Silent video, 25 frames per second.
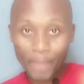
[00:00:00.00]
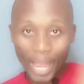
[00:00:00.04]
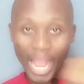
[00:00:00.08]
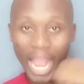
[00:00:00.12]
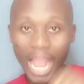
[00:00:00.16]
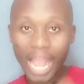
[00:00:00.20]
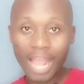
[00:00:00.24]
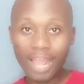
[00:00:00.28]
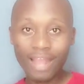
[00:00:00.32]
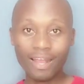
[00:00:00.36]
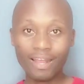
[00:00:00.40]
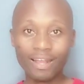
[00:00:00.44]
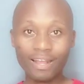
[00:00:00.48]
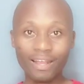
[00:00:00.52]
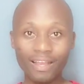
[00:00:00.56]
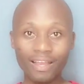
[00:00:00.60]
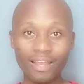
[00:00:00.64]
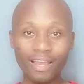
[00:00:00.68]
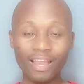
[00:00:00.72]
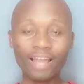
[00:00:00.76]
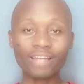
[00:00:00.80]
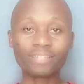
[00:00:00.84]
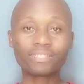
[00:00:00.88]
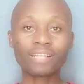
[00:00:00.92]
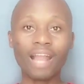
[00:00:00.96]
pa
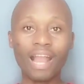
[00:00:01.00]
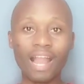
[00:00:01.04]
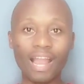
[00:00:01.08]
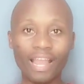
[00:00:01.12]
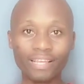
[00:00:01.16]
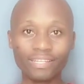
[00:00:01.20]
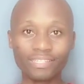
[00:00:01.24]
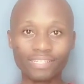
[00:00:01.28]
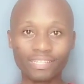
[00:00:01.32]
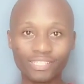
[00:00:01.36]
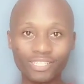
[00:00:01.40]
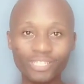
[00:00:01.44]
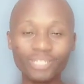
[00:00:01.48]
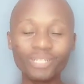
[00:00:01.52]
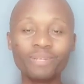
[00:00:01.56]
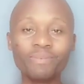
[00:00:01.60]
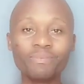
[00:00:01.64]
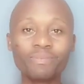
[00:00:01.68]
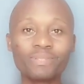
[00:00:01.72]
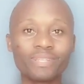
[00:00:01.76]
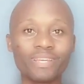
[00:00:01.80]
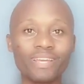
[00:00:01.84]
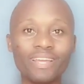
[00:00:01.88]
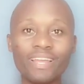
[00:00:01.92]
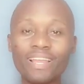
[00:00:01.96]
at Kaizer
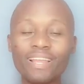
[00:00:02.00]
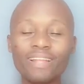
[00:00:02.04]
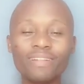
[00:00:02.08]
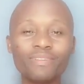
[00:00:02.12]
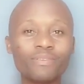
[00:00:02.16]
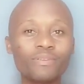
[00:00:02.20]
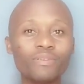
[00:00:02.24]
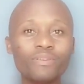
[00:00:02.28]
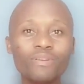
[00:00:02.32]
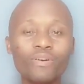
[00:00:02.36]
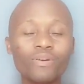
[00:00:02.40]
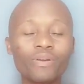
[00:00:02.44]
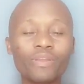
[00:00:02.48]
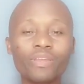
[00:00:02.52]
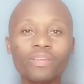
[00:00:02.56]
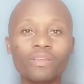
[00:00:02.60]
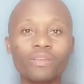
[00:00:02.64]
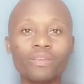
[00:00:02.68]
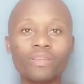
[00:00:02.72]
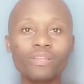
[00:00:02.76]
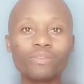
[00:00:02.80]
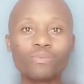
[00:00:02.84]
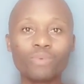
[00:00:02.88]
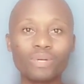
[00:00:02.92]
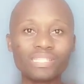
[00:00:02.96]
Chiefs. And, you know,
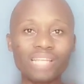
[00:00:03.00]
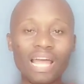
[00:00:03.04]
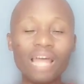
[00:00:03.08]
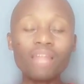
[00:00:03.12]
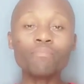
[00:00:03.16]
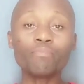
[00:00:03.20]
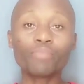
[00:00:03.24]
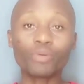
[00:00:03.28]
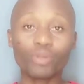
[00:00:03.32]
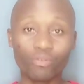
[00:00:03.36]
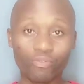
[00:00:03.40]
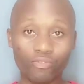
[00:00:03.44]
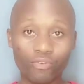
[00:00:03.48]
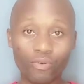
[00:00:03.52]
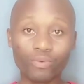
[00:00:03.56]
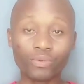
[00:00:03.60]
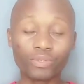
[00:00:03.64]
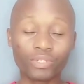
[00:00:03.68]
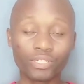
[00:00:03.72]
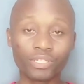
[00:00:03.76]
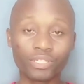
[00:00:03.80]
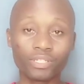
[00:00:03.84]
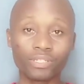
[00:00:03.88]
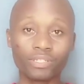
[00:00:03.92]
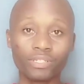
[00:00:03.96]
it was
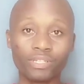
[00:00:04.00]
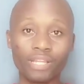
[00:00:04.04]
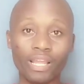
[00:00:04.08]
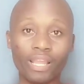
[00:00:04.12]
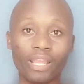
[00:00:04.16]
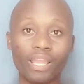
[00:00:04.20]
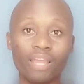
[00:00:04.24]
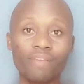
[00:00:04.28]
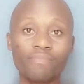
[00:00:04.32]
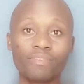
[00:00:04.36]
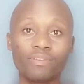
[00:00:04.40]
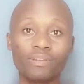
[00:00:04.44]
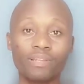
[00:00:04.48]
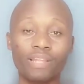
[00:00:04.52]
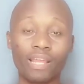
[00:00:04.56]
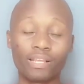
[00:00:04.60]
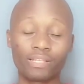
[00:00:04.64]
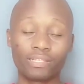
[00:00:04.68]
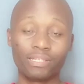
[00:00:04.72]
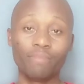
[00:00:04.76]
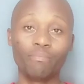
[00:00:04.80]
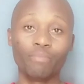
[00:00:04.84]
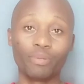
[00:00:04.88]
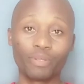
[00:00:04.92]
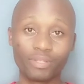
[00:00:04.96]
unprovoked. Like
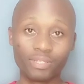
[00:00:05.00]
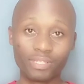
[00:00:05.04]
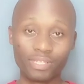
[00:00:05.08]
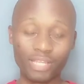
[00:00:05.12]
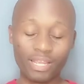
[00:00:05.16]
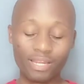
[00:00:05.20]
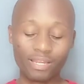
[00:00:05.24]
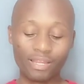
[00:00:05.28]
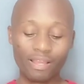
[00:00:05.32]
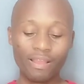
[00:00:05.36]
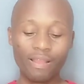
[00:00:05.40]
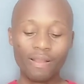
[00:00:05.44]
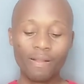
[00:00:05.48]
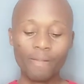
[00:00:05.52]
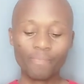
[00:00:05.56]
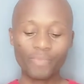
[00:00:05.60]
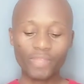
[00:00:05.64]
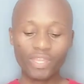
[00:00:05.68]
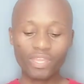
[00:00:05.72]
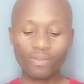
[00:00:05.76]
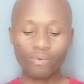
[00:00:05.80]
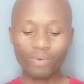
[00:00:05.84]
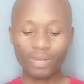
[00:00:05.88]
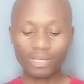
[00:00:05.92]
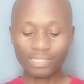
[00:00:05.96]
somebody said,
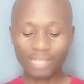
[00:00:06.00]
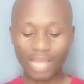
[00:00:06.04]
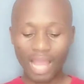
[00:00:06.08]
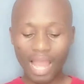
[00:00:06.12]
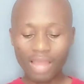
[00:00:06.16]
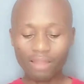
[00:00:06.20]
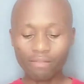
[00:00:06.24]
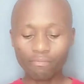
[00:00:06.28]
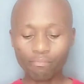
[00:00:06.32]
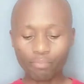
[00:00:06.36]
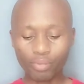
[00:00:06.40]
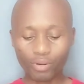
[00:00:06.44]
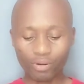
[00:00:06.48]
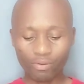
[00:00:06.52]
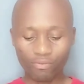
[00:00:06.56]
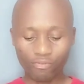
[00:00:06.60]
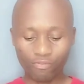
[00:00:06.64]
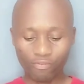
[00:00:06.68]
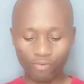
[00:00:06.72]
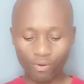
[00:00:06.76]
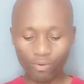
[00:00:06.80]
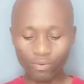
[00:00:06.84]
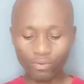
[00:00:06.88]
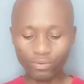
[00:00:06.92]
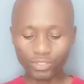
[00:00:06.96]
he was
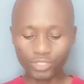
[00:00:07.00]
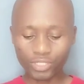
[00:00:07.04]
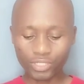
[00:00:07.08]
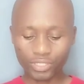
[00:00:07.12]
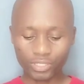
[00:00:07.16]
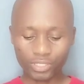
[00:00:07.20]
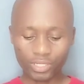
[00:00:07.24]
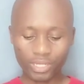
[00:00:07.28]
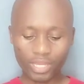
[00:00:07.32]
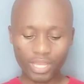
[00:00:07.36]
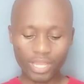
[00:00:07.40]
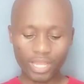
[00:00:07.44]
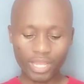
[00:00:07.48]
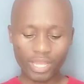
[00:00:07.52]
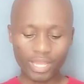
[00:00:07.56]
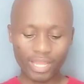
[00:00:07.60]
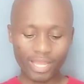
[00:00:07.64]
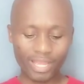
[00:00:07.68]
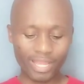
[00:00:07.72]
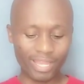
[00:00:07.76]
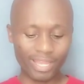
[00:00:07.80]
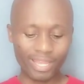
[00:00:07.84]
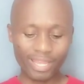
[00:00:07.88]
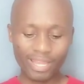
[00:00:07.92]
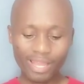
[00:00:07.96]
unprovoked.
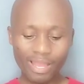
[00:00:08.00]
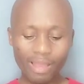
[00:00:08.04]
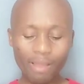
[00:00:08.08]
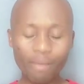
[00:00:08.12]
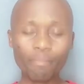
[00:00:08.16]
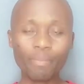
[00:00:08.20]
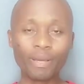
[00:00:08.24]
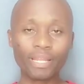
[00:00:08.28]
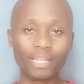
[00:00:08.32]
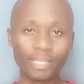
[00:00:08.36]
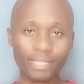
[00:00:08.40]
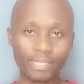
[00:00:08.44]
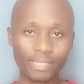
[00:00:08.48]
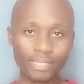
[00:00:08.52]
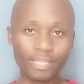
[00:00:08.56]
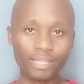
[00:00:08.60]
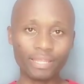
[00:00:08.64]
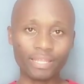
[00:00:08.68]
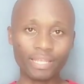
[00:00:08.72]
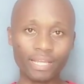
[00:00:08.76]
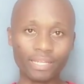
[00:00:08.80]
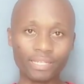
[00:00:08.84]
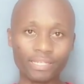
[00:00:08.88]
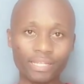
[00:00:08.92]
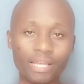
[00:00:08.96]
But he
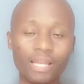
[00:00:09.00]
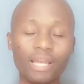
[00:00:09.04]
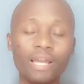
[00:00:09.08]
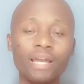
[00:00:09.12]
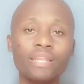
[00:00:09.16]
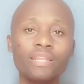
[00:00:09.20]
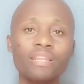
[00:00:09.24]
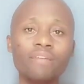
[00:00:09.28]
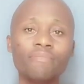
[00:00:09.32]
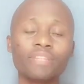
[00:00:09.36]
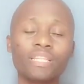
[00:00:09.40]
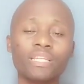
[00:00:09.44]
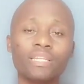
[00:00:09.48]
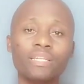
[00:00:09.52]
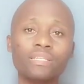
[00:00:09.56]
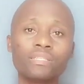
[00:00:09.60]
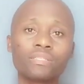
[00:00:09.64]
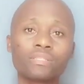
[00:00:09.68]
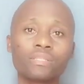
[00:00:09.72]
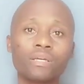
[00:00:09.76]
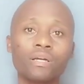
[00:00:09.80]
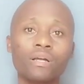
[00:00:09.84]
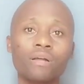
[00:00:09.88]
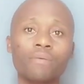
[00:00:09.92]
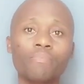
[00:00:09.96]
did that.
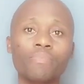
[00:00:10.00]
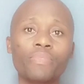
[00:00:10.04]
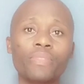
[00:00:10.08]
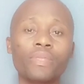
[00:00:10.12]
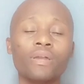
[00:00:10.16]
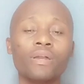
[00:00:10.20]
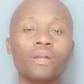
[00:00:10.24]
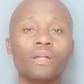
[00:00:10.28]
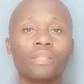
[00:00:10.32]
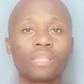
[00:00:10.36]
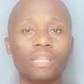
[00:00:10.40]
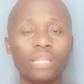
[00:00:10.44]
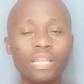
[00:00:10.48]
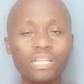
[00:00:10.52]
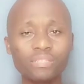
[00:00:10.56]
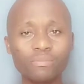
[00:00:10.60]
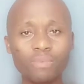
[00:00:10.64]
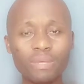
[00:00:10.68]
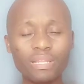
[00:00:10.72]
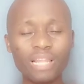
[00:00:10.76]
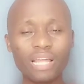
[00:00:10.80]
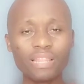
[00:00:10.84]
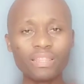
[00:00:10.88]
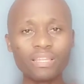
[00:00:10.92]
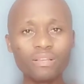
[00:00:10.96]
Nevertheless, the last
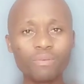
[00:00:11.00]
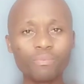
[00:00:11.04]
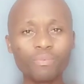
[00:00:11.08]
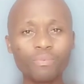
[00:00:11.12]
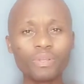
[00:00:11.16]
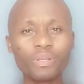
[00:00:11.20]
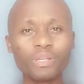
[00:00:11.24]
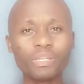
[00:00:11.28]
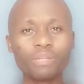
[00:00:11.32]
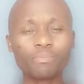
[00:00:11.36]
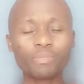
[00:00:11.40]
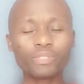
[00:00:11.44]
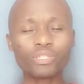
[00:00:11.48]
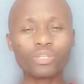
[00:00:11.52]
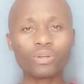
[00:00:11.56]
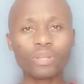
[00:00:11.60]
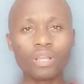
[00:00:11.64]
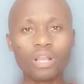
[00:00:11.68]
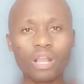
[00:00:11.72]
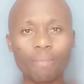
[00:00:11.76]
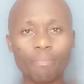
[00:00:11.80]
one, I think we're going to be talking